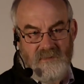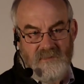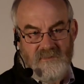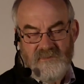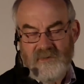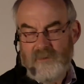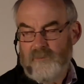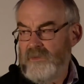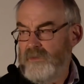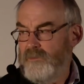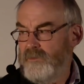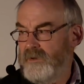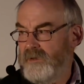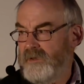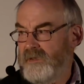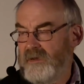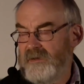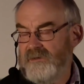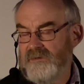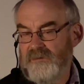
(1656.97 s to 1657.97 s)
Some of the
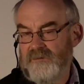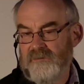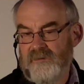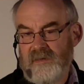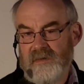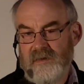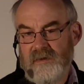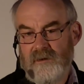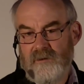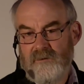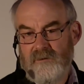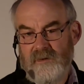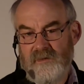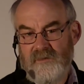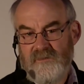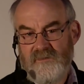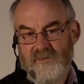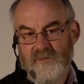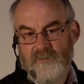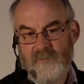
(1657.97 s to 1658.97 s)
work I do now
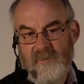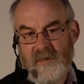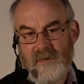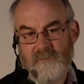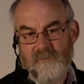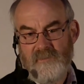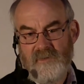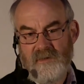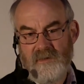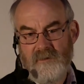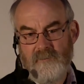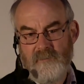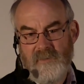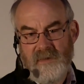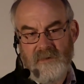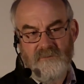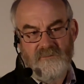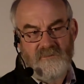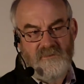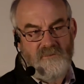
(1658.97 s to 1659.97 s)
is to map the
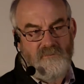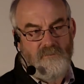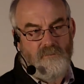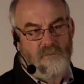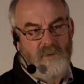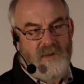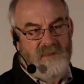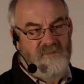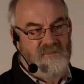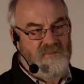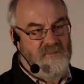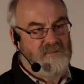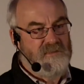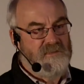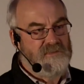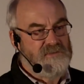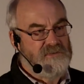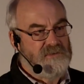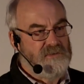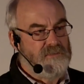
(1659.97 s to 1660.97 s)
amount of
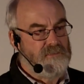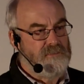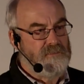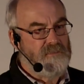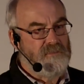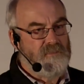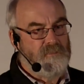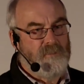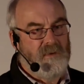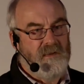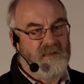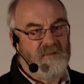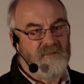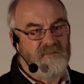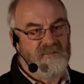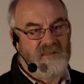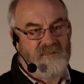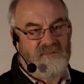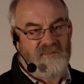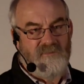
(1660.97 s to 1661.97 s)
wastage caused by
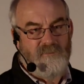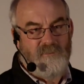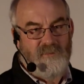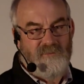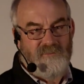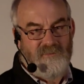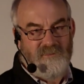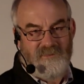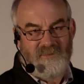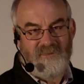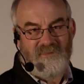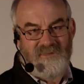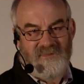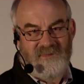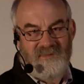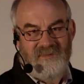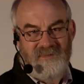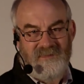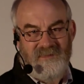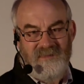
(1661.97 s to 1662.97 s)
excessive
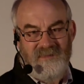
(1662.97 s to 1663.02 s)
bureaucracy,